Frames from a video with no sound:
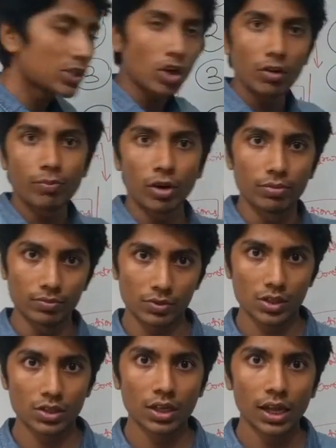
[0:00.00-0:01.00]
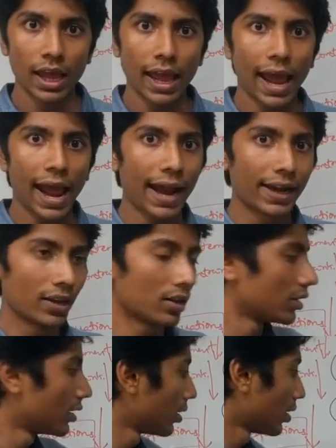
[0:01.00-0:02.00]
solve problems. And
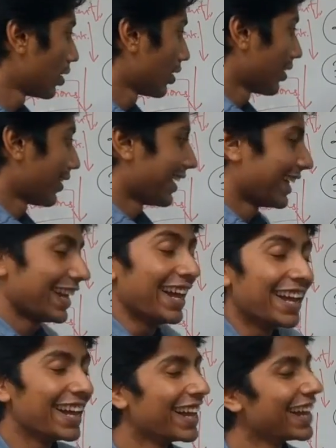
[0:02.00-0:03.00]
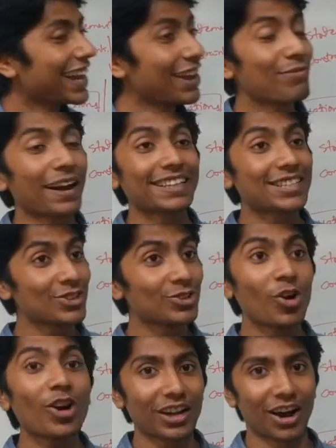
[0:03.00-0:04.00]
in fact, this is
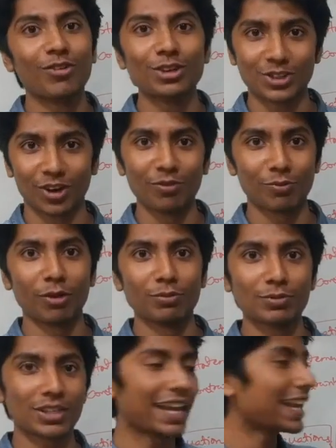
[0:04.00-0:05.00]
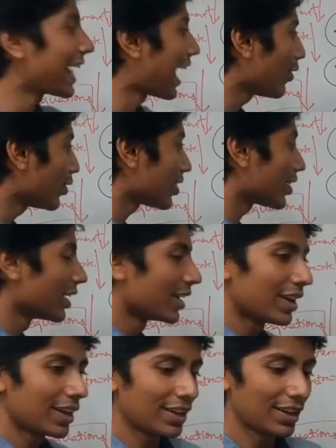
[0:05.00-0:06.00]
not how we solve problems. In our
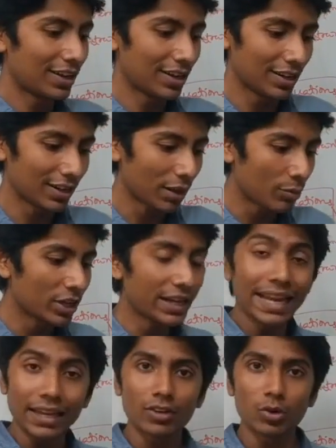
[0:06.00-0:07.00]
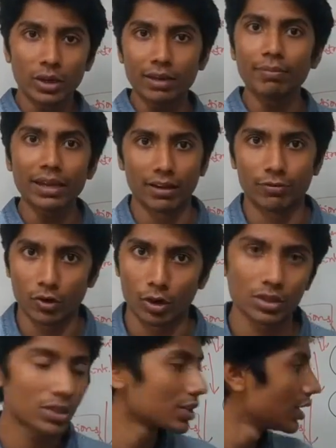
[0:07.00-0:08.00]
community, including me, of
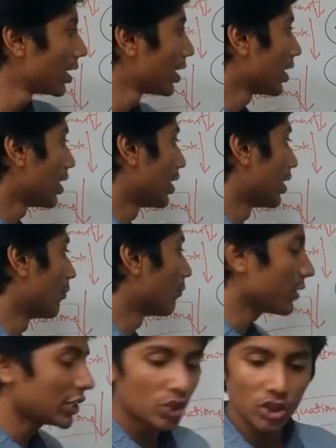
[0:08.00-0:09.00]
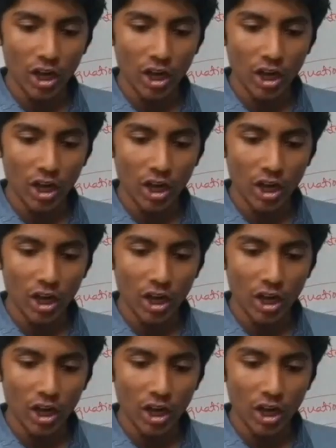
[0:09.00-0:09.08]
course, we